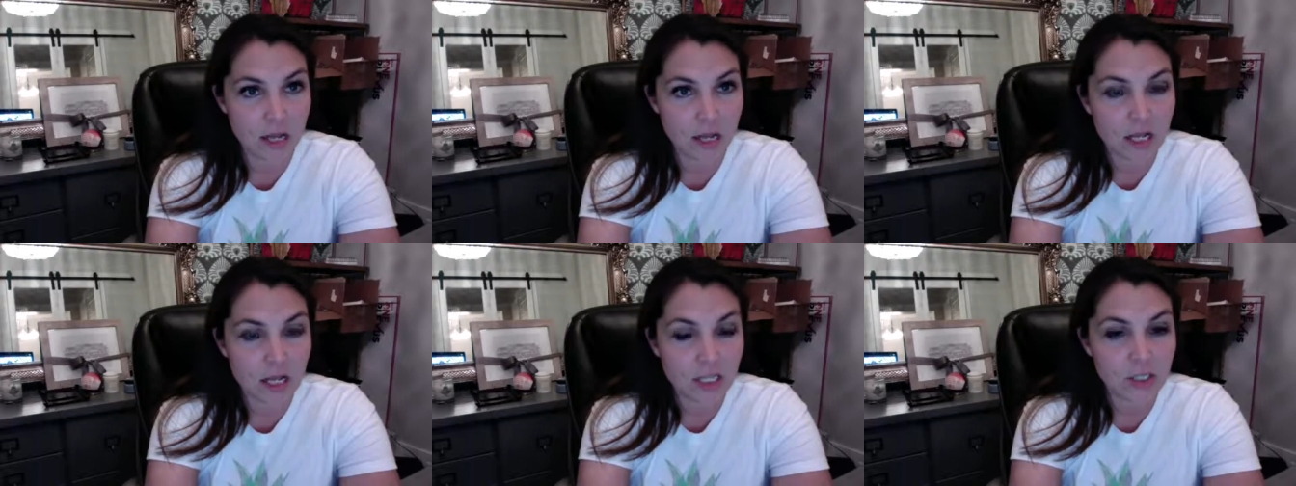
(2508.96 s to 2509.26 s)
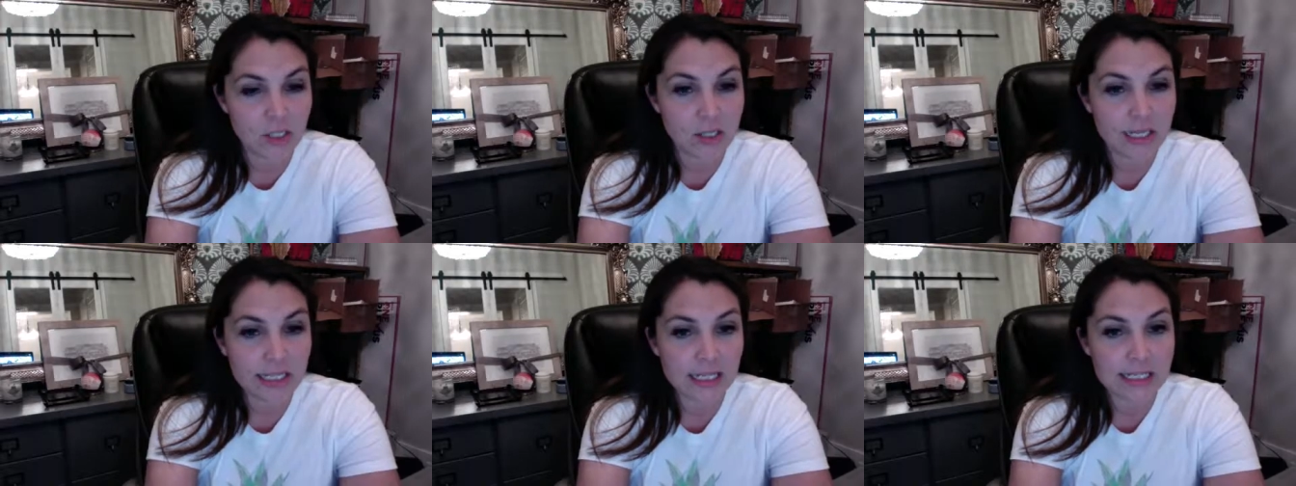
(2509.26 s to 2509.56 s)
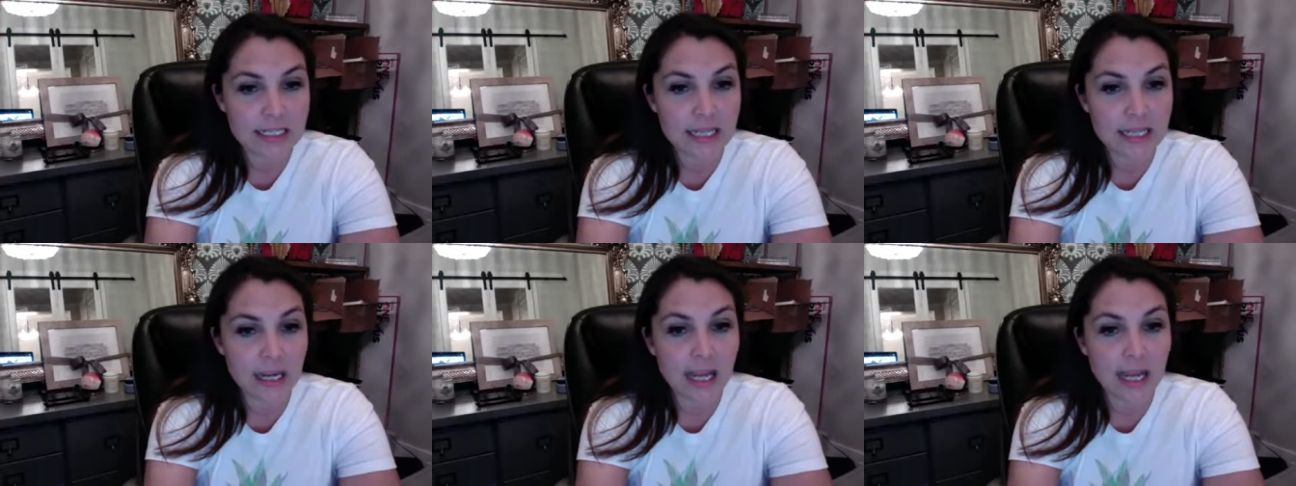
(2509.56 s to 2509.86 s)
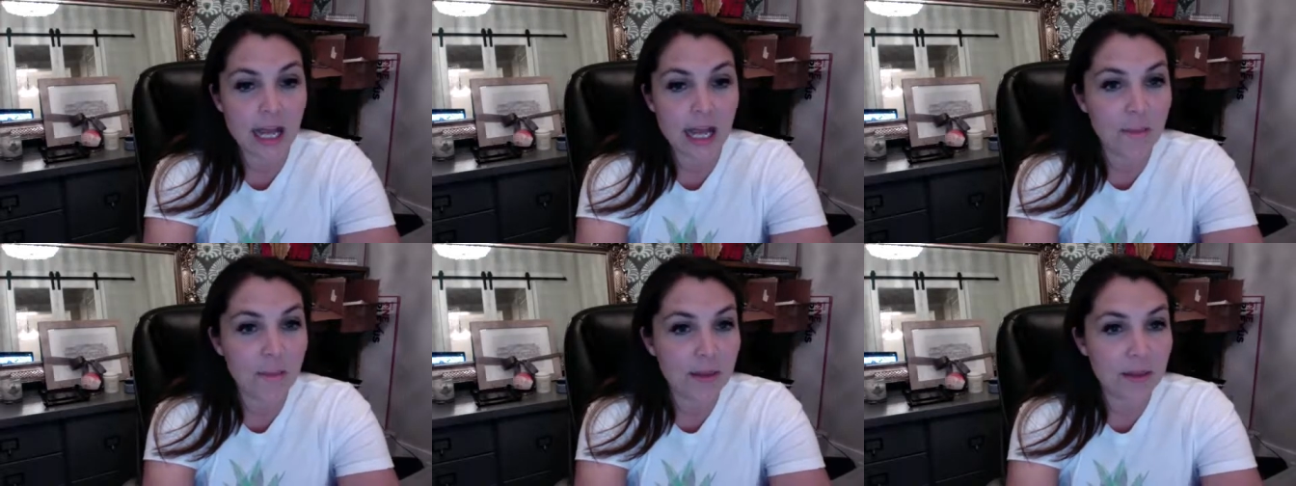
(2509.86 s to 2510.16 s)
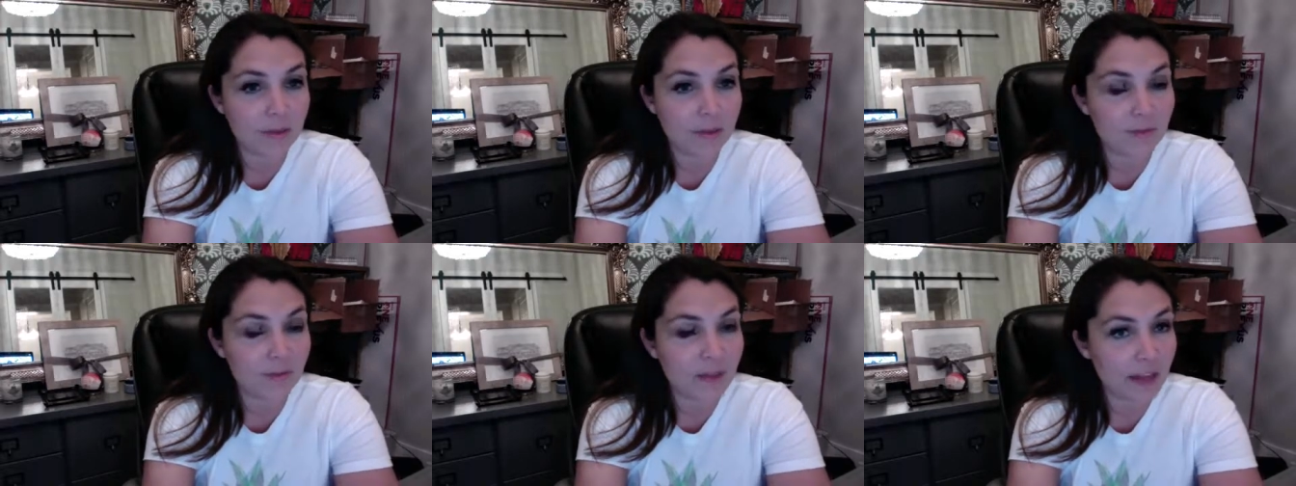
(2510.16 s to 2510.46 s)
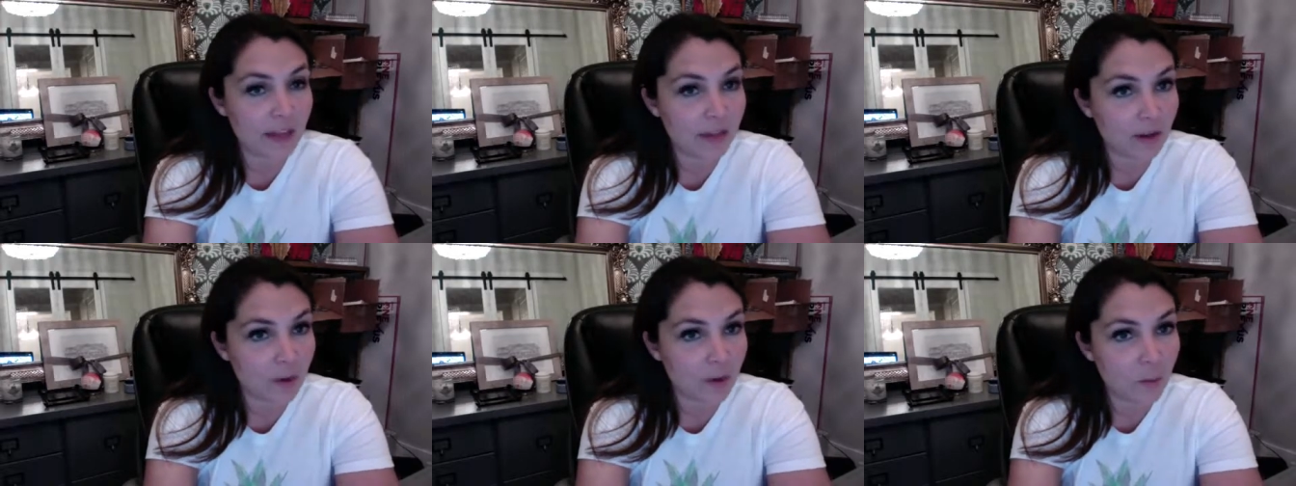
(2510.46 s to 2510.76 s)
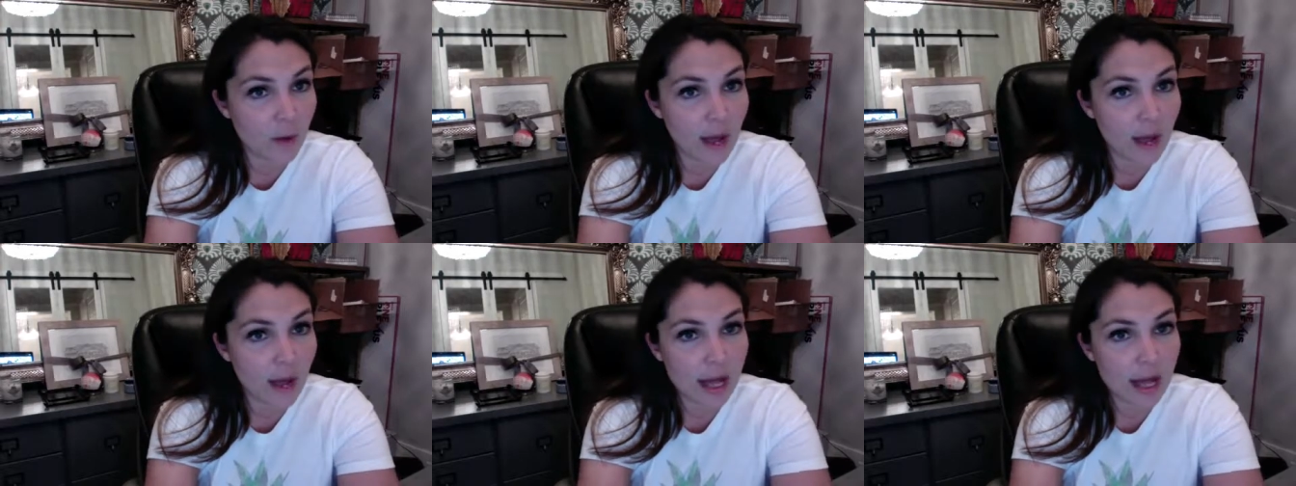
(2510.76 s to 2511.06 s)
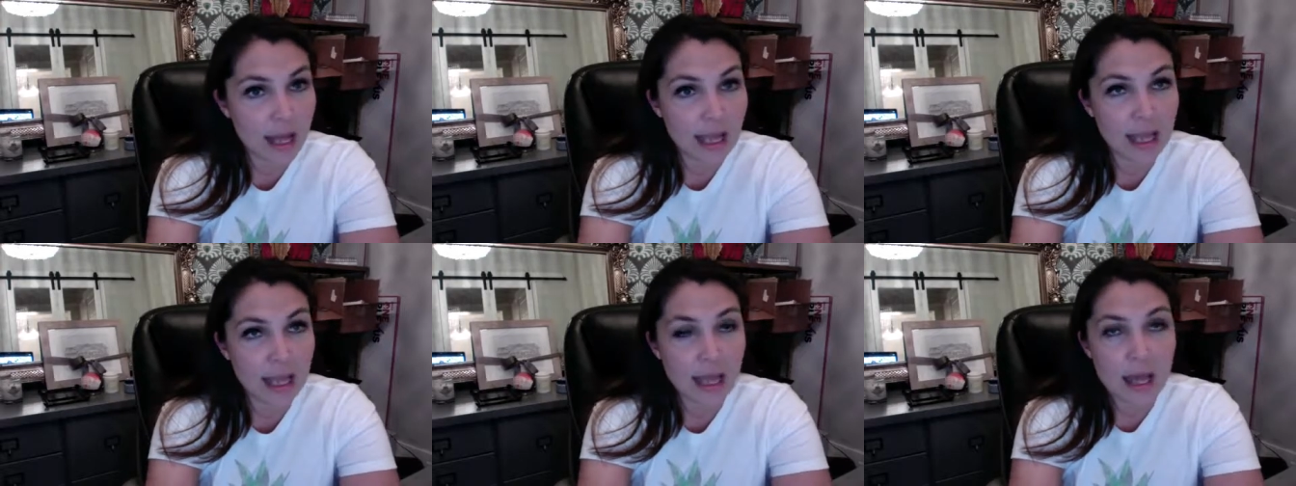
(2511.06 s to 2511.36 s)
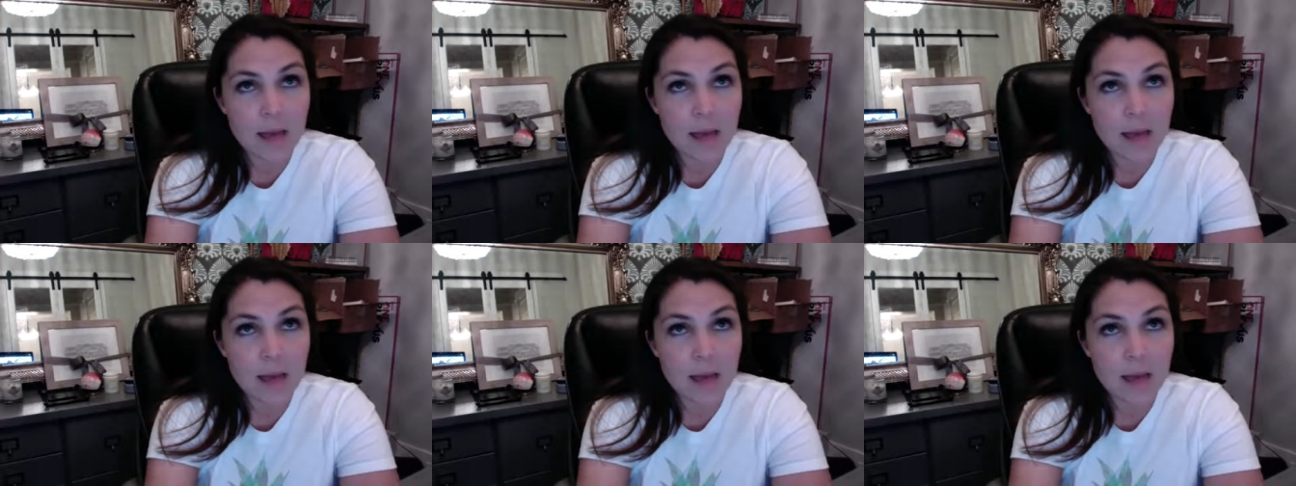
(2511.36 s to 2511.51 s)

Do you get stuck helping them find their why,